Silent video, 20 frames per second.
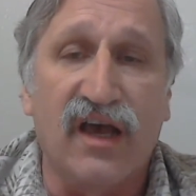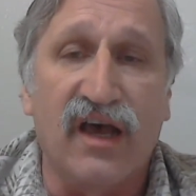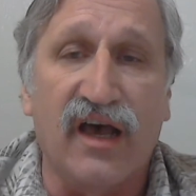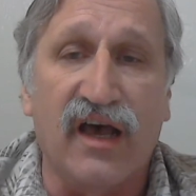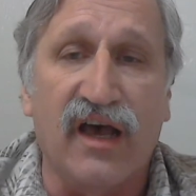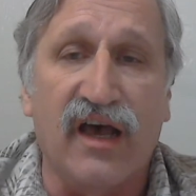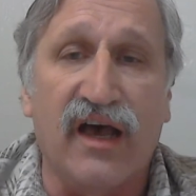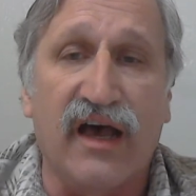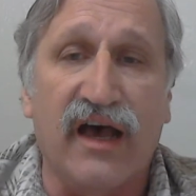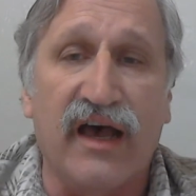
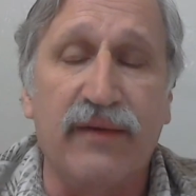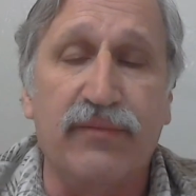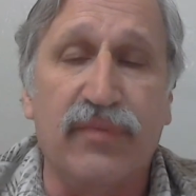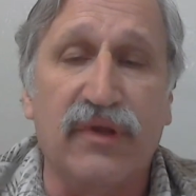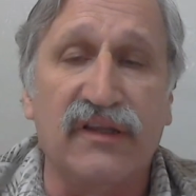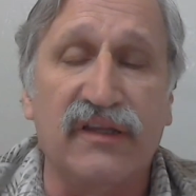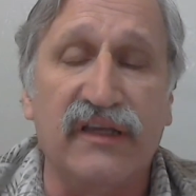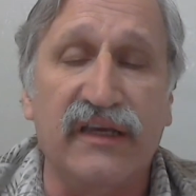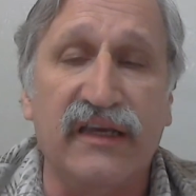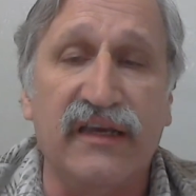I
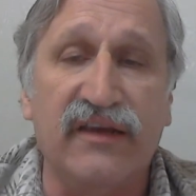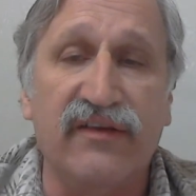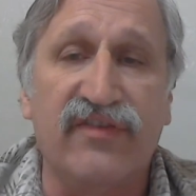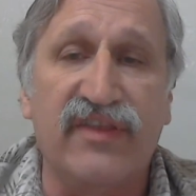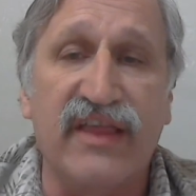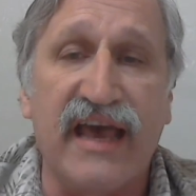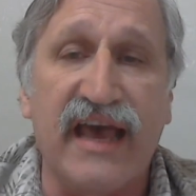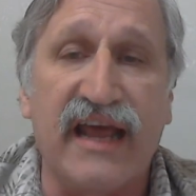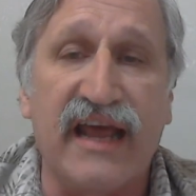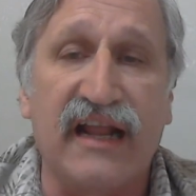believe
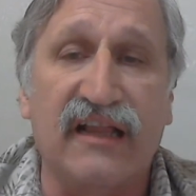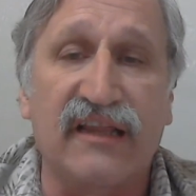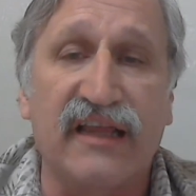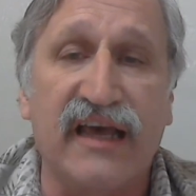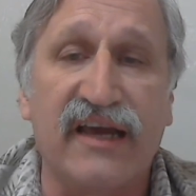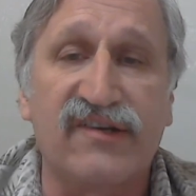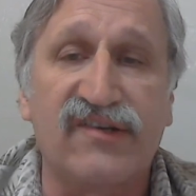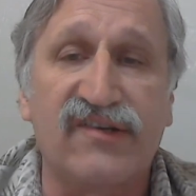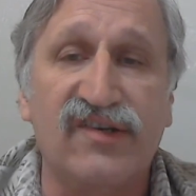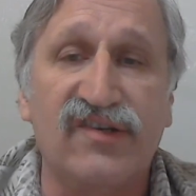that
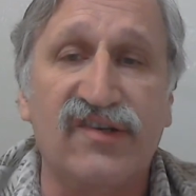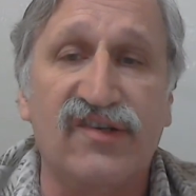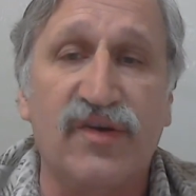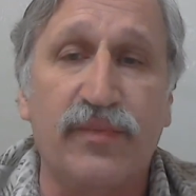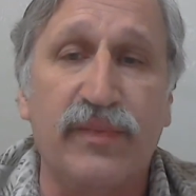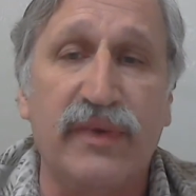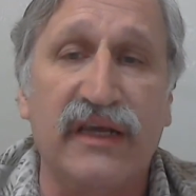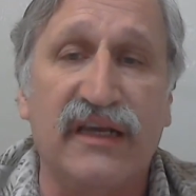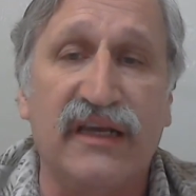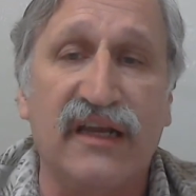elections
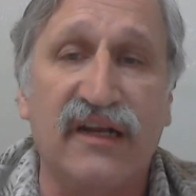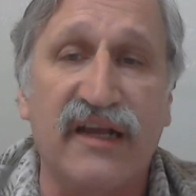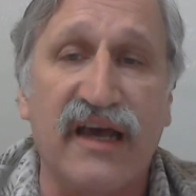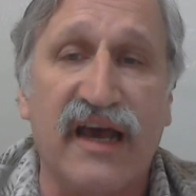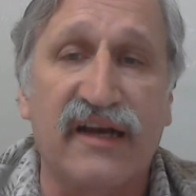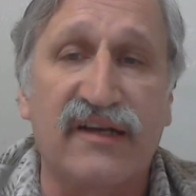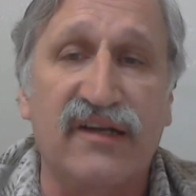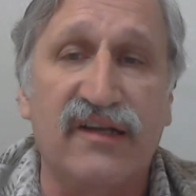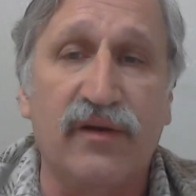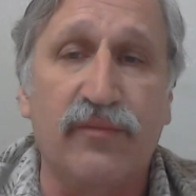should be
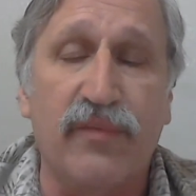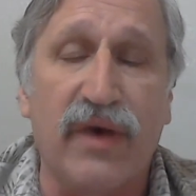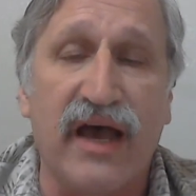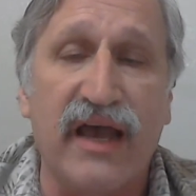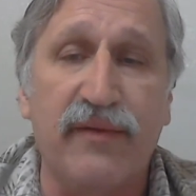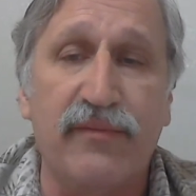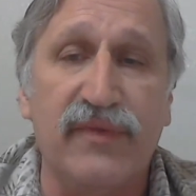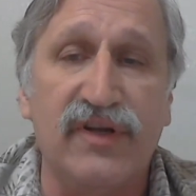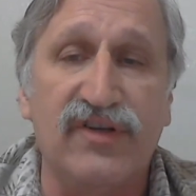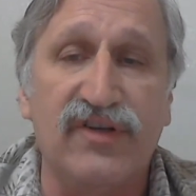conducted
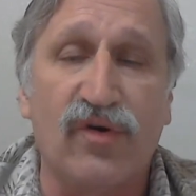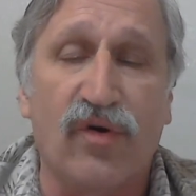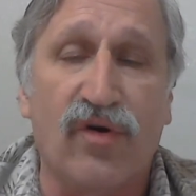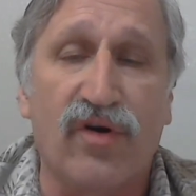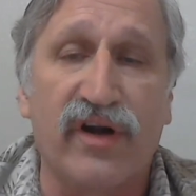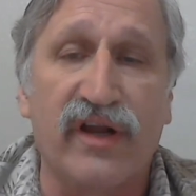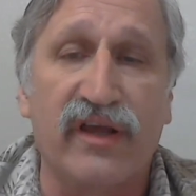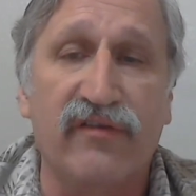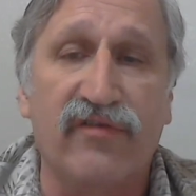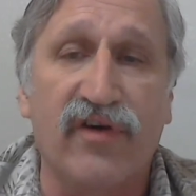by a
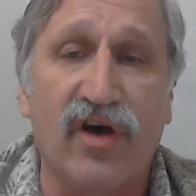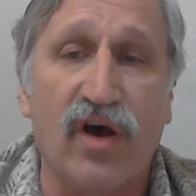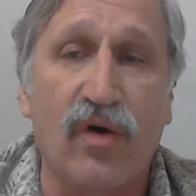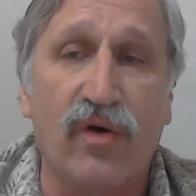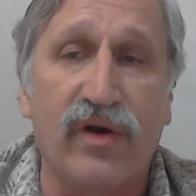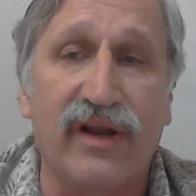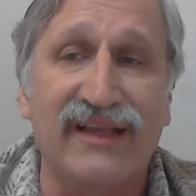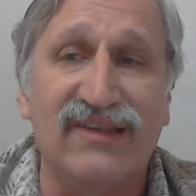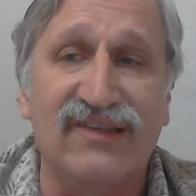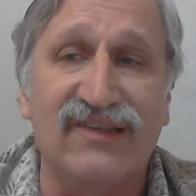majority
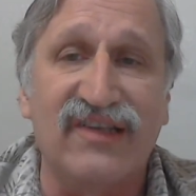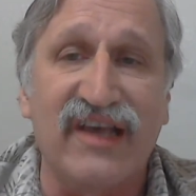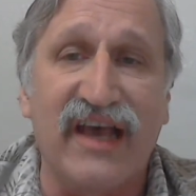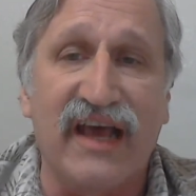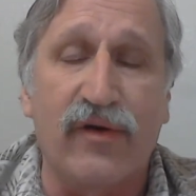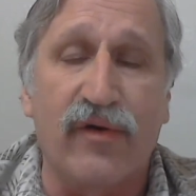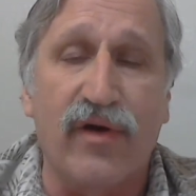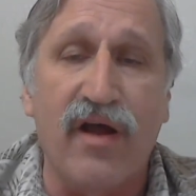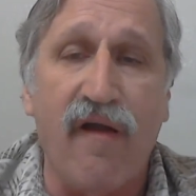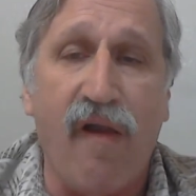vote,
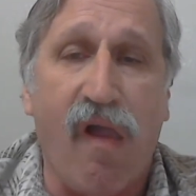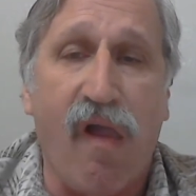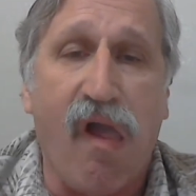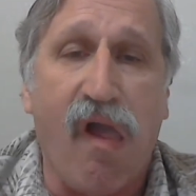etc.